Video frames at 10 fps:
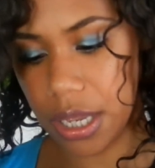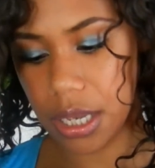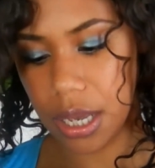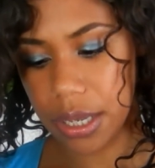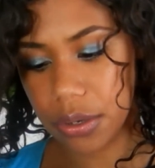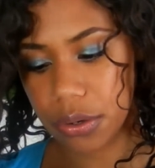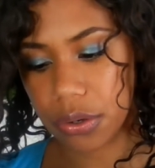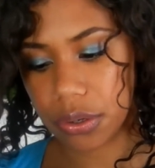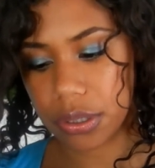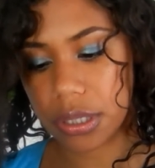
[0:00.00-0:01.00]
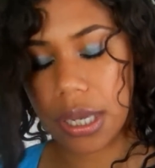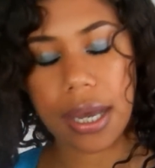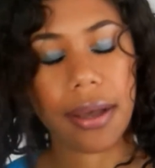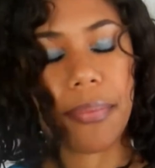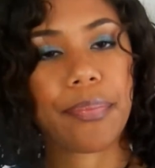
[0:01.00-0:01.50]
like I could
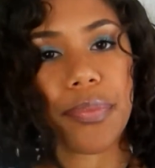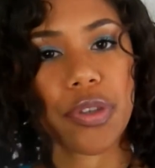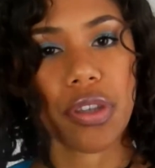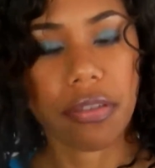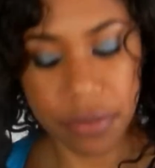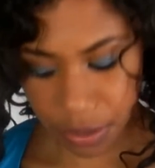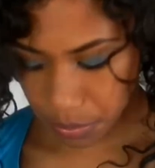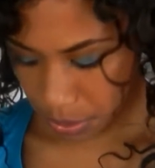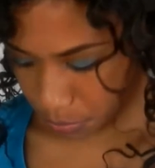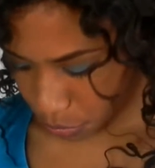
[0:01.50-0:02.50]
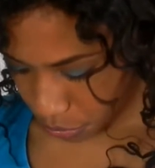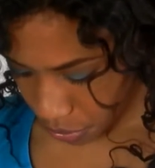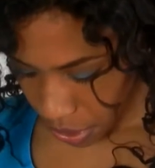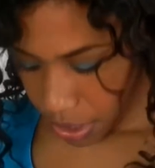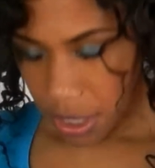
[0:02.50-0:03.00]
soften a bit more,